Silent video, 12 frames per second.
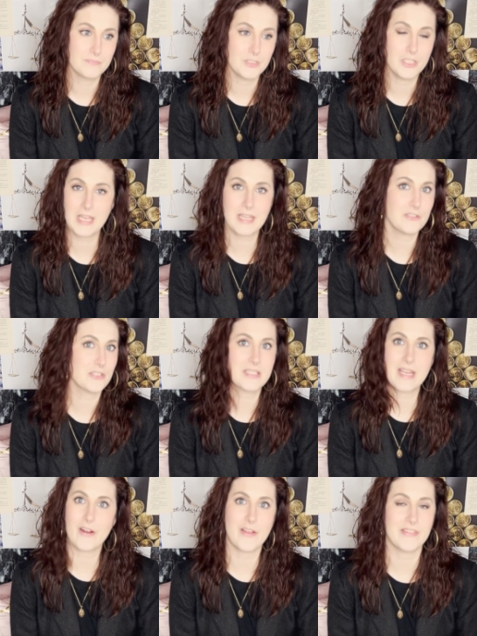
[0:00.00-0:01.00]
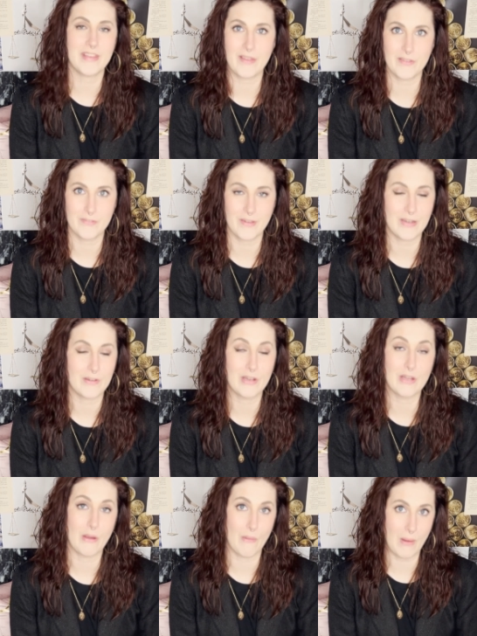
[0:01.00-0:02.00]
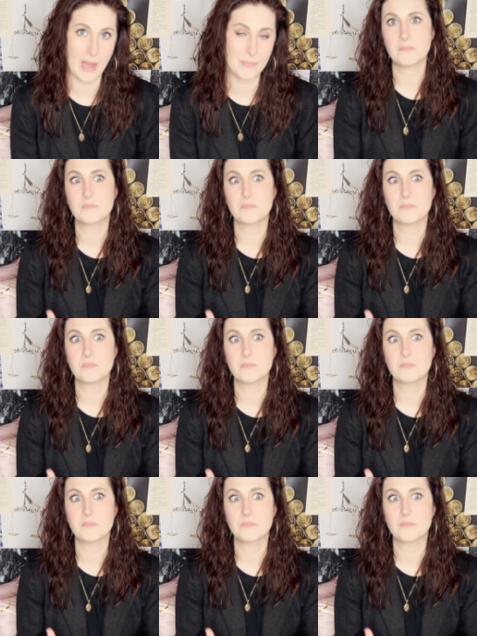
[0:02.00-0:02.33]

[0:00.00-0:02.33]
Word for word: You can't just get on the elevator and go up.